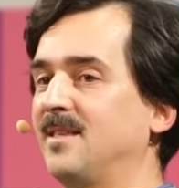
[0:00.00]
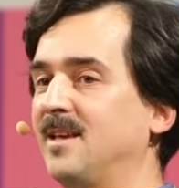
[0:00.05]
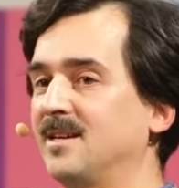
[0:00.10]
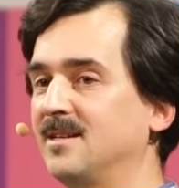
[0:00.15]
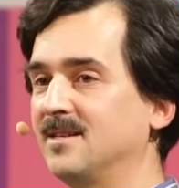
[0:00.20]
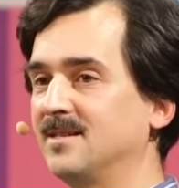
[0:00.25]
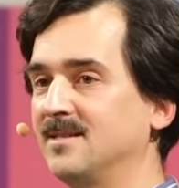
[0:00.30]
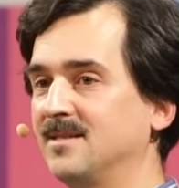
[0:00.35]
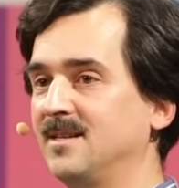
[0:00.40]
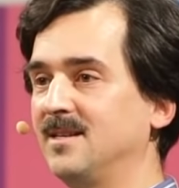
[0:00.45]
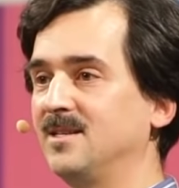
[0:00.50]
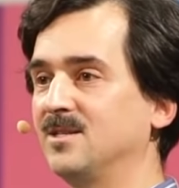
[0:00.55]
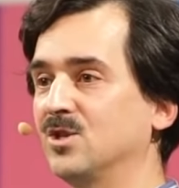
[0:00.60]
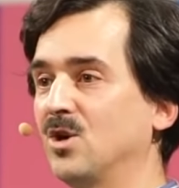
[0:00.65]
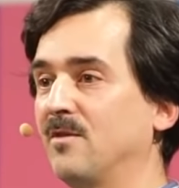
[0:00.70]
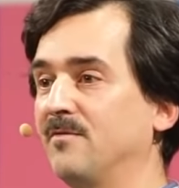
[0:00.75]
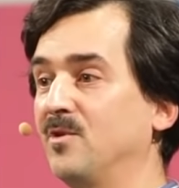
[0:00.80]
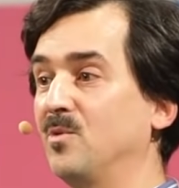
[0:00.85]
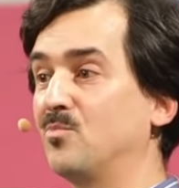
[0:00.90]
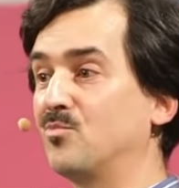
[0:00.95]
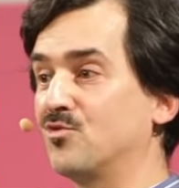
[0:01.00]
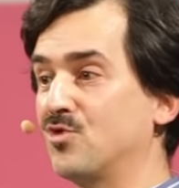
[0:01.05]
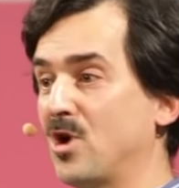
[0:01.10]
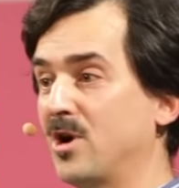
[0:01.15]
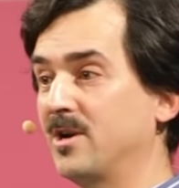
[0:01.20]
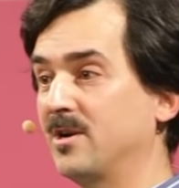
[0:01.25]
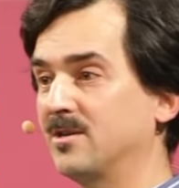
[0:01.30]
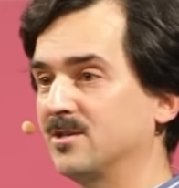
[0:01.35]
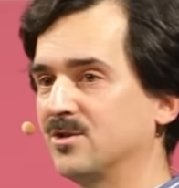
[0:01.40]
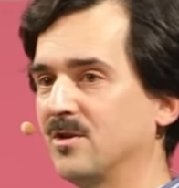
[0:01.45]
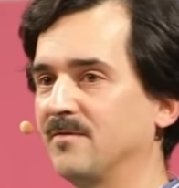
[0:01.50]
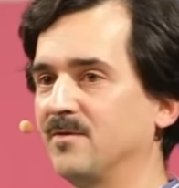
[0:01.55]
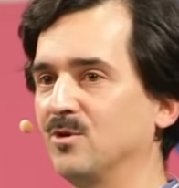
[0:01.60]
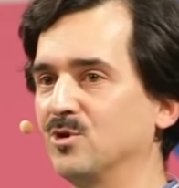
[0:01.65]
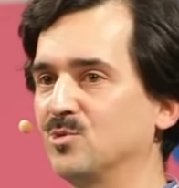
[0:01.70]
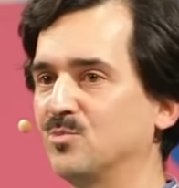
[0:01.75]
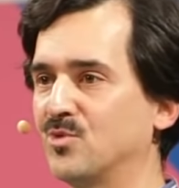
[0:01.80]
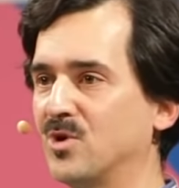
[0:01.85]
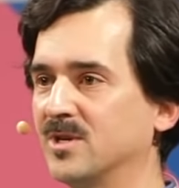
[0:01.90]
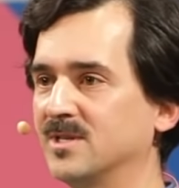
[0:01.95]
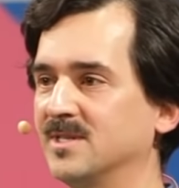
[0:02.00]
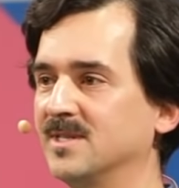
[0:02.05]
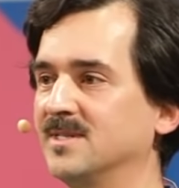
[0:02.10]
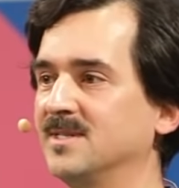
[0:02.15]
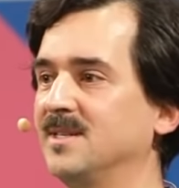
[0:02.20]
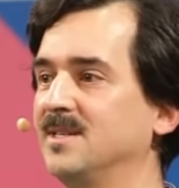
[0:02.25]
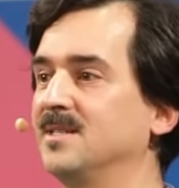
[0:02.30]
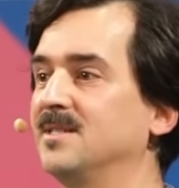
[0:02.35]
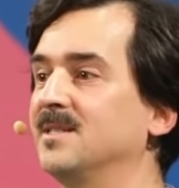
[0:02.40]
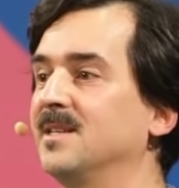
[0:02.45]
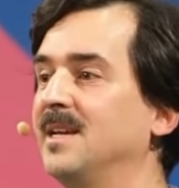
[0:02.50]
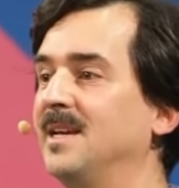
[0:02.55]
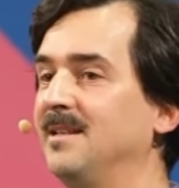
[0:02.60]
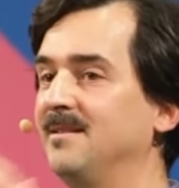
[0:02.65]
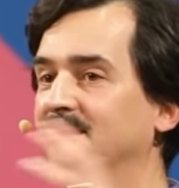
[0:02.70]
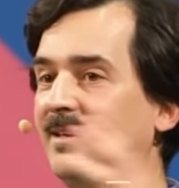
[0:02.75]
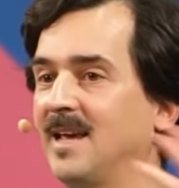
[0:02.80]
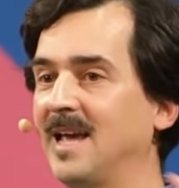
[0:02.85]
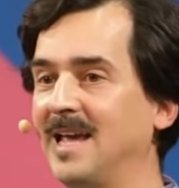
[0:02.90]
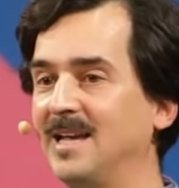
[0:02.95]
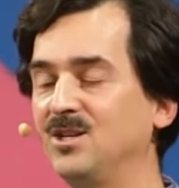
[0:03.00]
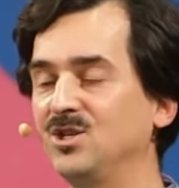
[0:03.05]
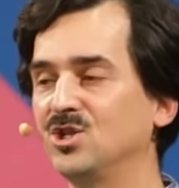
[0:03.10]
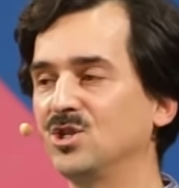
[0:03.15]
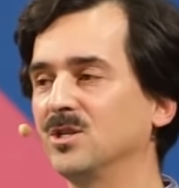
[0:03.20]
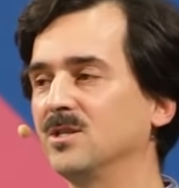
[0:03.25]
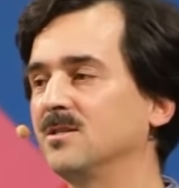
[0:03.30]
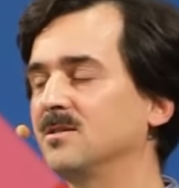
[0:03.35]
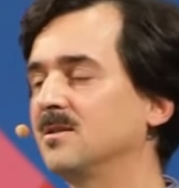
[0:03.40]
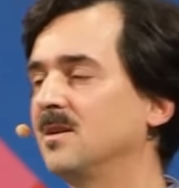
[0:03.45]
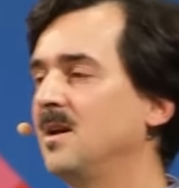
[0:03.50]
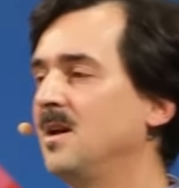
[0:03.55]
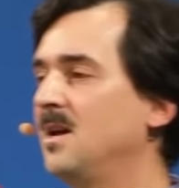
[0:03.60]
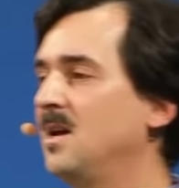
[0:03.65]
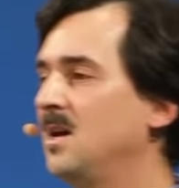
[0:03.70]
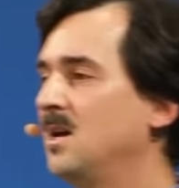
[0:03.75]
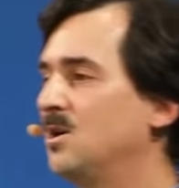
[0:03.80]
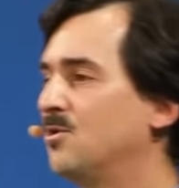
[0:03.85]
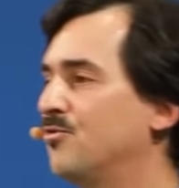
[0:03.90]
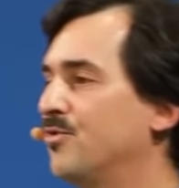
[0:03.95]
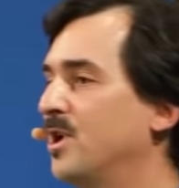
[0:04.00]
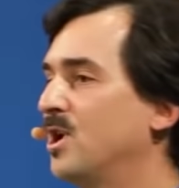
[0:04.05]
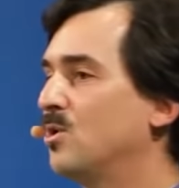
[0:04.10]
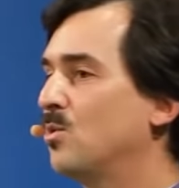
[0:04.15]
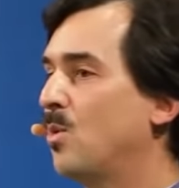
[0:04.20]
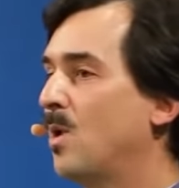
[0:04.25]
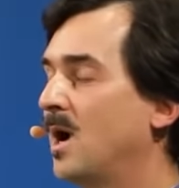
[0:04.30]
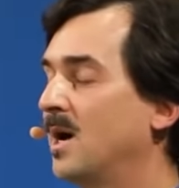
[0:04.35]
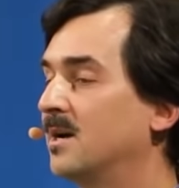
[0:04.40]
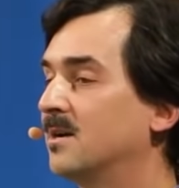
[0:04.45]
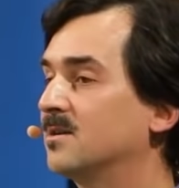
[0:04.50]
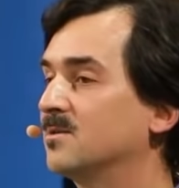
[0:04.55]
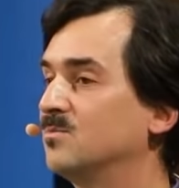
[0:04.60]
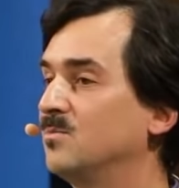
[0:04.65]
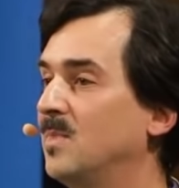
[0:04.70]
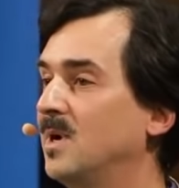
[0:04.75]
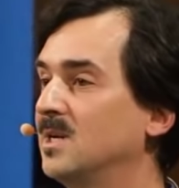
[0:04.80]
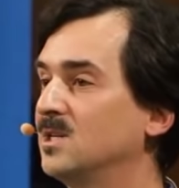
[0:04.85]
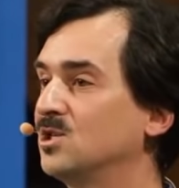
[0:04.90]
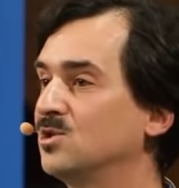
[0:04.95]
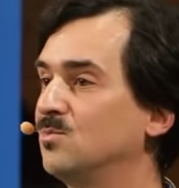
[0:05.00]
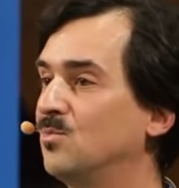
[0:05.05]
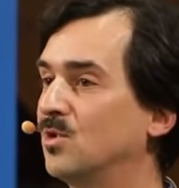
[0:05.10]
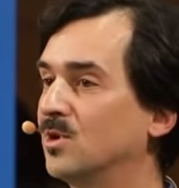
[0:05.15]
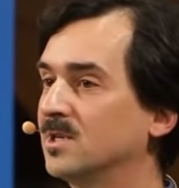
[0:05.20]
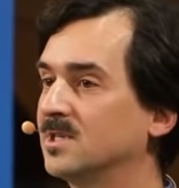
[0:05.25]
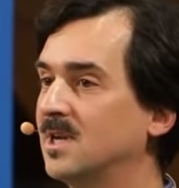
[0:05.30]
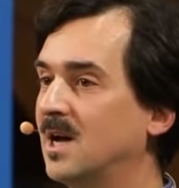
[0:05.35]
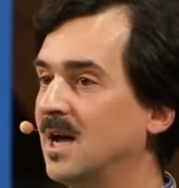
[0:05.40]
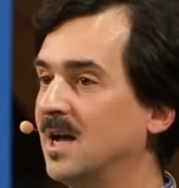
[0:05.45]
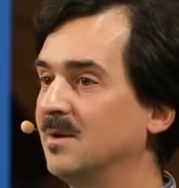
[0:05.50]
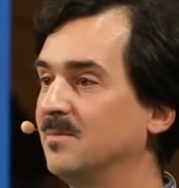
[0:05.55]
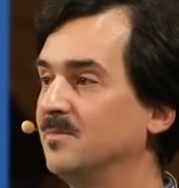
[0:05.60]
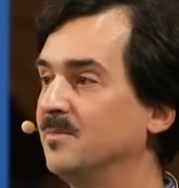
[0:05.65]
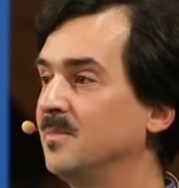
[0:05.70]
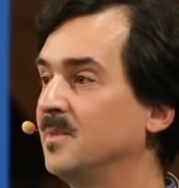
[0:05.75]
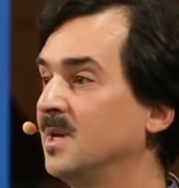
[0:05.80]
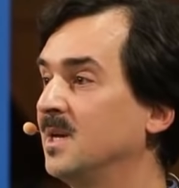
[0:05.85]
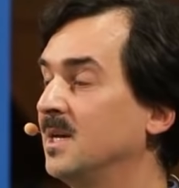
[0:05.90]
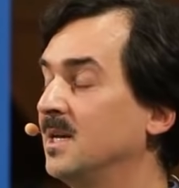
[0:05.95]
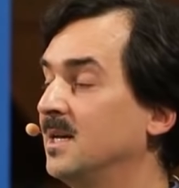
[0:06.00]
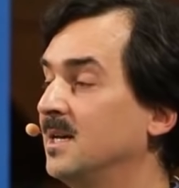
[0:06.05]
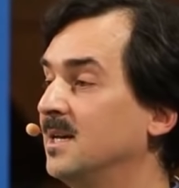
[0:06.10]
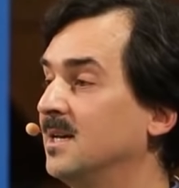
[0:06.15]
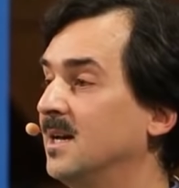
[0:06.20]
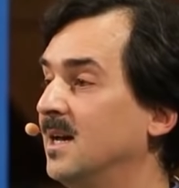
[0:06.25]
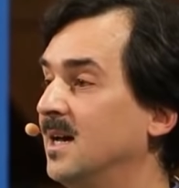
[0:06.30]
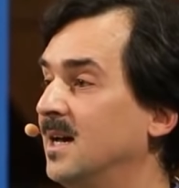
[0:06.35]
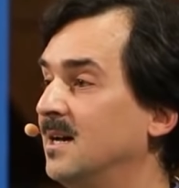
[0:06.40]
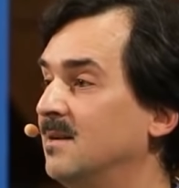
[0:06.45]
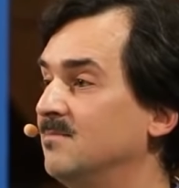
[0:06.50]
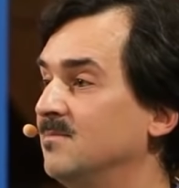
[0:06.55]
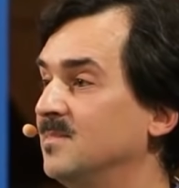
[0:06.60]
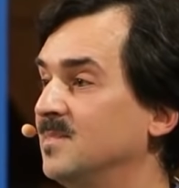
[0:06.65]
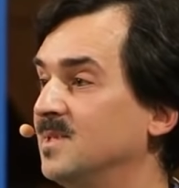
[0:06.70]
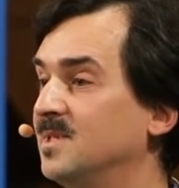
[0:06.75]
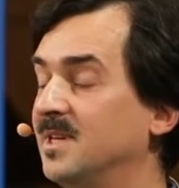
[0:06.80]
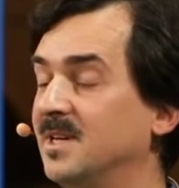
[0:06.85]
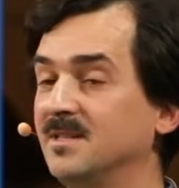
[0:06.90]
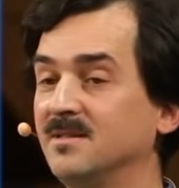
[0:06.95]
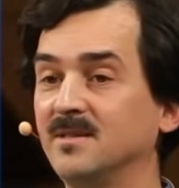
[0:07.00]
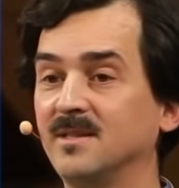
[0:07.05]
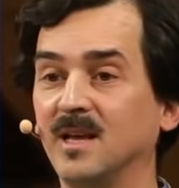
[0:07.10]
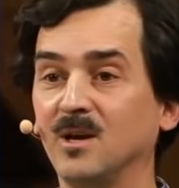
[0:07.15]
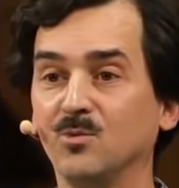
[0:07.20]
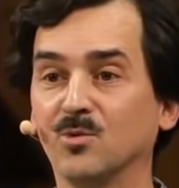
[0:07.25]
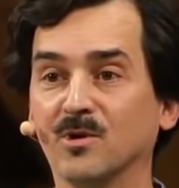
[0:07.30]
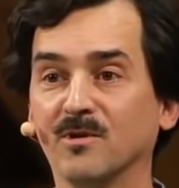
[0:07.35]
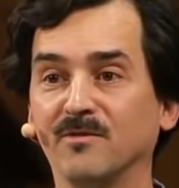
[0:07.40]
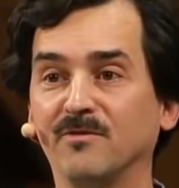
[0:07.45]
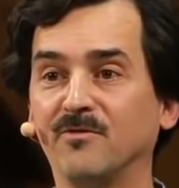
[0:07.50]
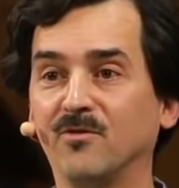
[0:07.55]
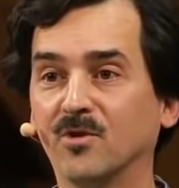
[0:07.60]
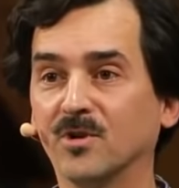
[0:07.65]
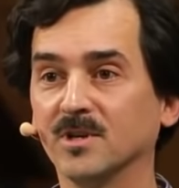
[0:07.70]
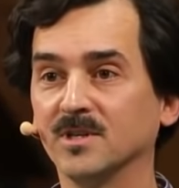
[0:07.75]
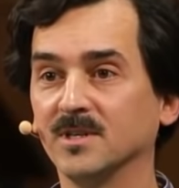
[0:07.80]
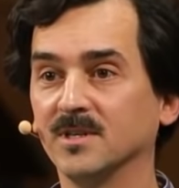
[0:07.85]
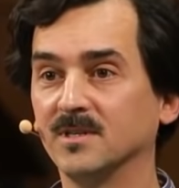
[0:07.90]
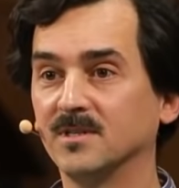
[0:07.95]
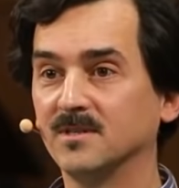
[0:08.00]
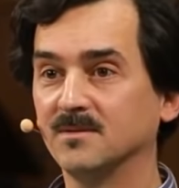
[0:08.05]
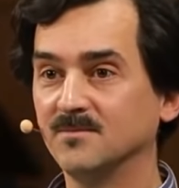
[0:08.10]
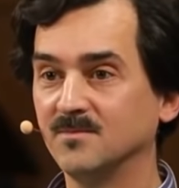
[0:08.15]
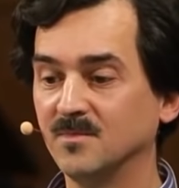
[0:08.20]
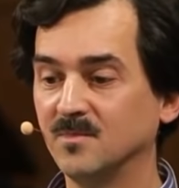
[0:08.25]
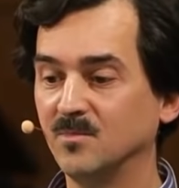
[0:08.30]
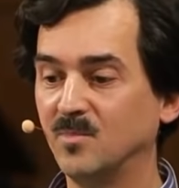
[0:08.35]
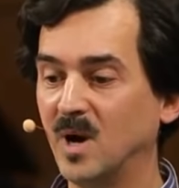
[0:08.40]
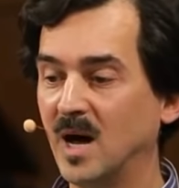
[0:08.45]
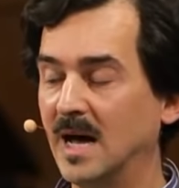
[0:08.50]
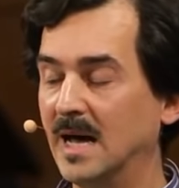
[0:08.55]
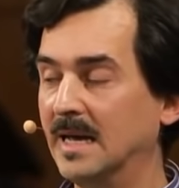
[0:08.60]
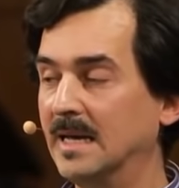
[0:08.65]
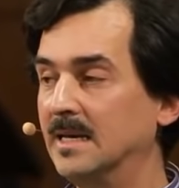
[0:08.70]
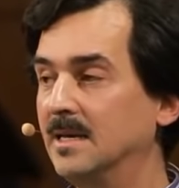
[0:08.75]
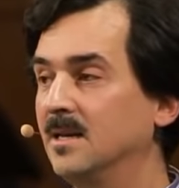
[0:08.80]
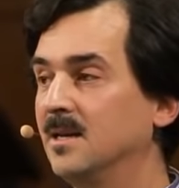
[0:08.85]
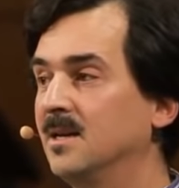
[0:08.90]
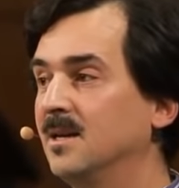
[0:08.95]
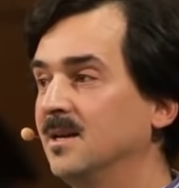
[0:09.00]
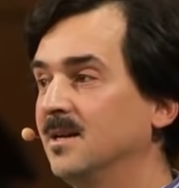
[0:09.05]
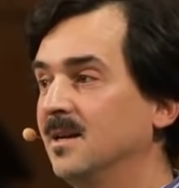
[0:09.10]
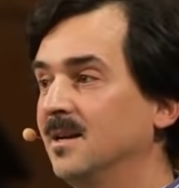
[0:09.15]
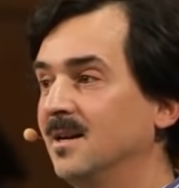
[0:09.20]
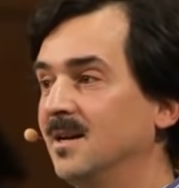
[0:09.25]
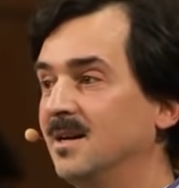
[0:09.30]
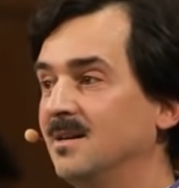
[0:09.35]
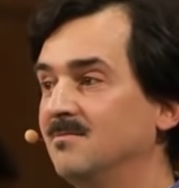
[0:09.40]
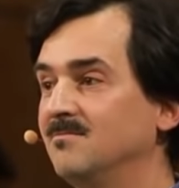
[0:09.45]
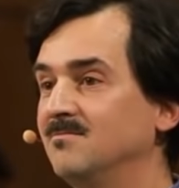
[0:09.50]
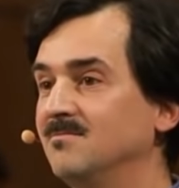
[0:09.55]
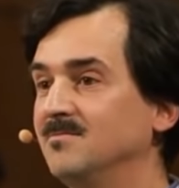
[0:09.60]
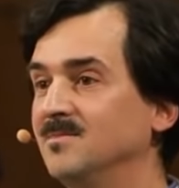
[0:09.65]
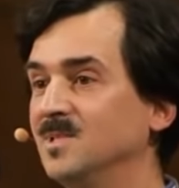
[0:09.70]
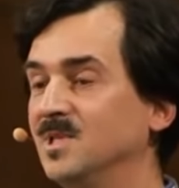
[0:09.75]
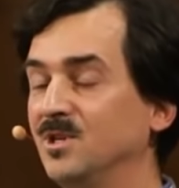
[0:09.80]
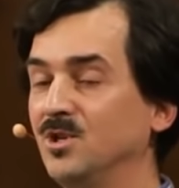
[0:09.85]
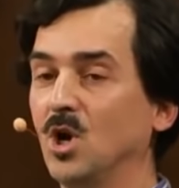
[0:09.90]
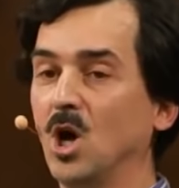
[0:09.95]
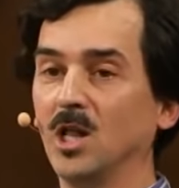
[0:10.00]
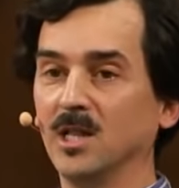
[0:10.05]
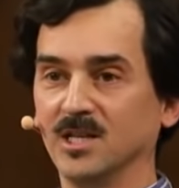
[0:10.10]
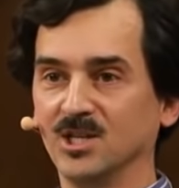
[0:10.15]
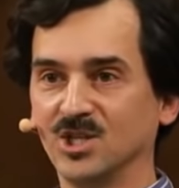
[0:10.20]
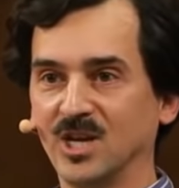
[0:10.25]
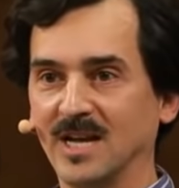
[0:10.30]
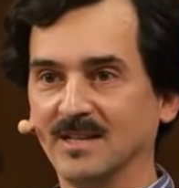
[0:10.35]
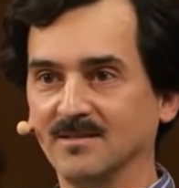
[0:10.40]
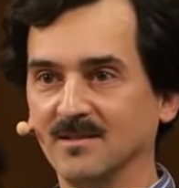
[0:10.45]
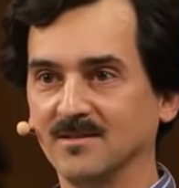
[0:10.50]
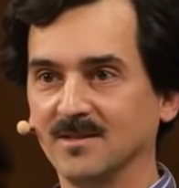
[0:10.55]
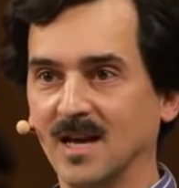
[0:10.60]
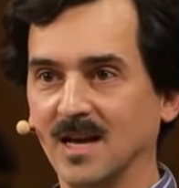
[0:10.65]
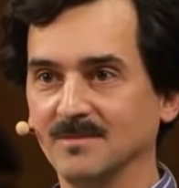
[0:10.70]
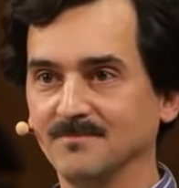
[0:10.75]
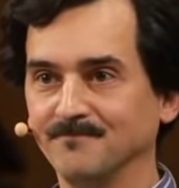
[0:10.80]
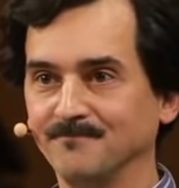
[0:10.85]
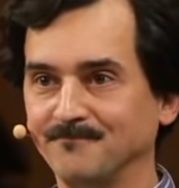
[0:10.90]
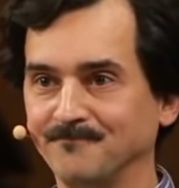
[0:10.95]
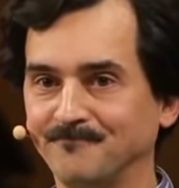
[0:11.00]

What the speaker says: thicknesses of the products of those processes in the ancient, required much more time than they were afforded by the knowledge at the time.